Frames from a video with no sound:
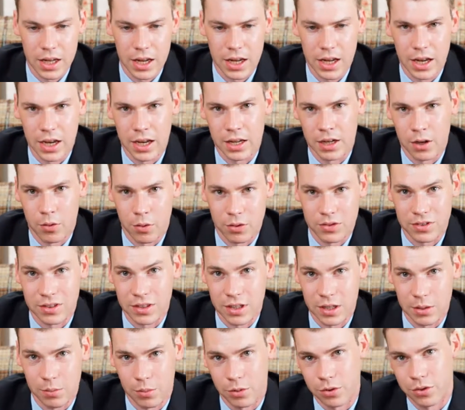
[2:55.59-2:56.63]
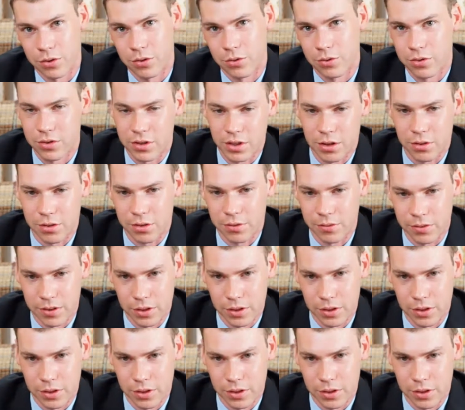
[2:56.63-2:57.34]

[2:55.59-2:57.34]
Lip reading: And I wasn't able to stealth the